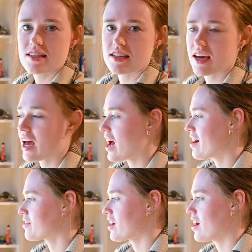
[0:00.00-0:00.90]
So I
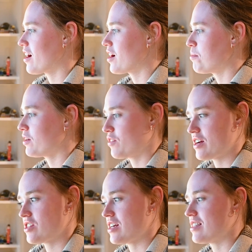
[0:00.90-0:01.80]
have a couple of
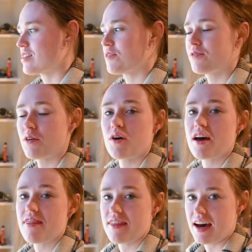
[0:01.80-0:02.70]
questions for
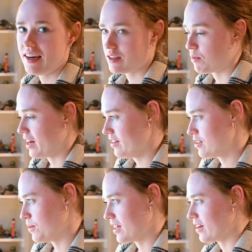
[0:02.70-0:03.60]
that as well,
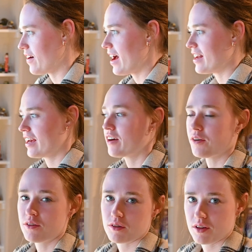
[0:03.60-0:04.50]
so we can go ahead and go
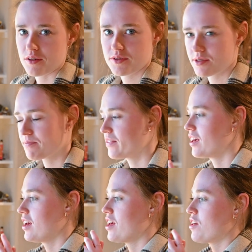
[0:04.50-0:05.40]
through those.
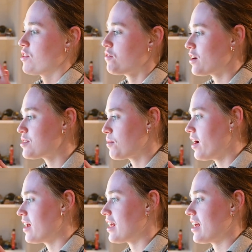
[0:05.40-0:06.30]
The first
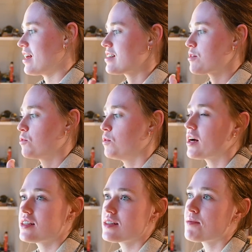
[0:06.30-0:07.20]
one is,
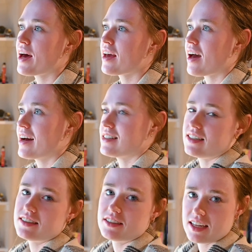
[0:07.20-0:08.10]
what does my
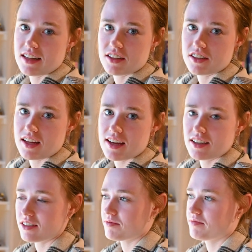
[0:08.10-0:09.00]
ideal day look like?